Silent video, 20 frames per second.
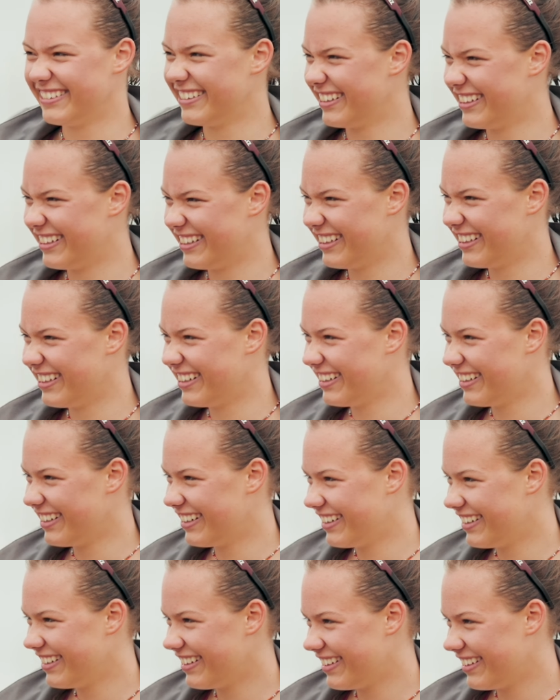
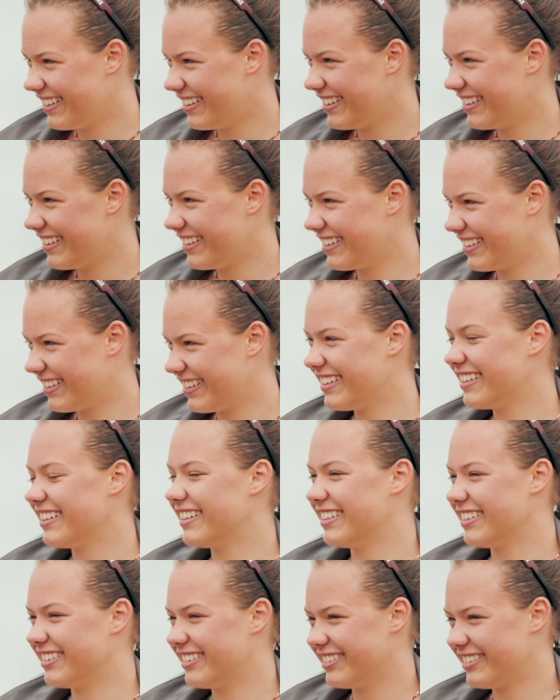
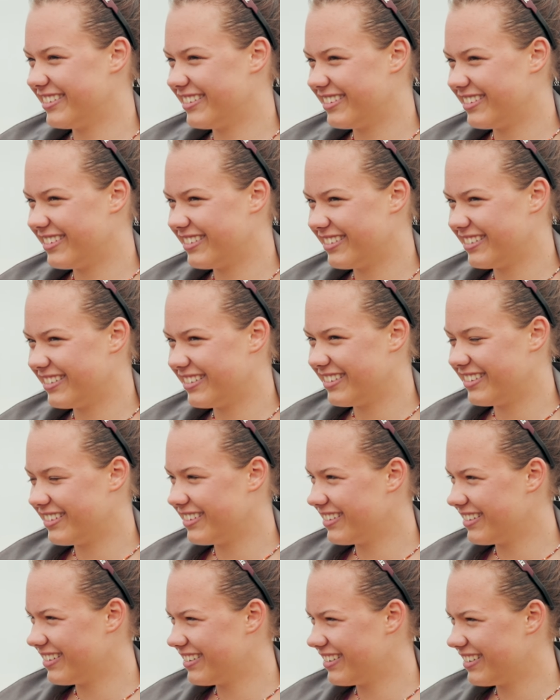
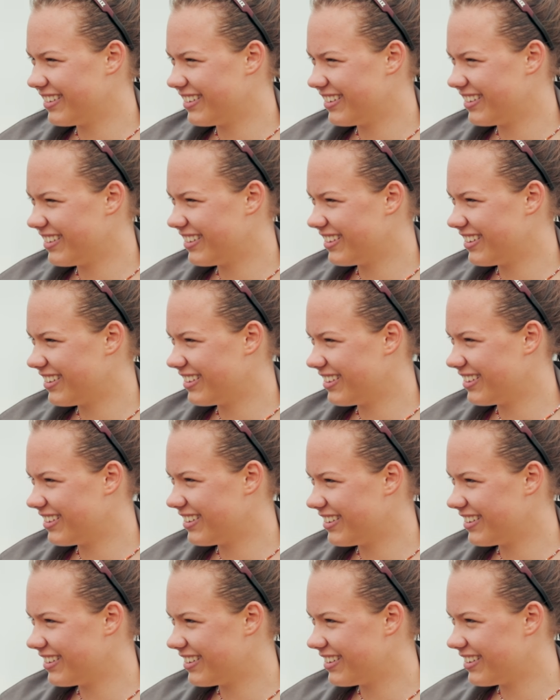
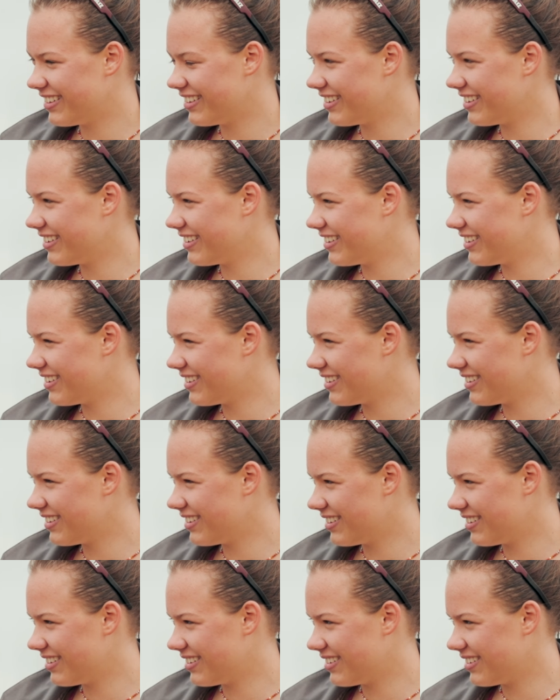
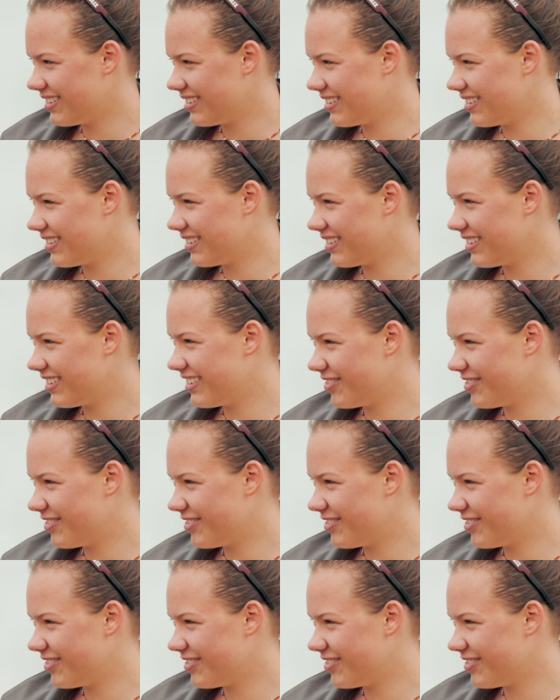This person isn't speaking.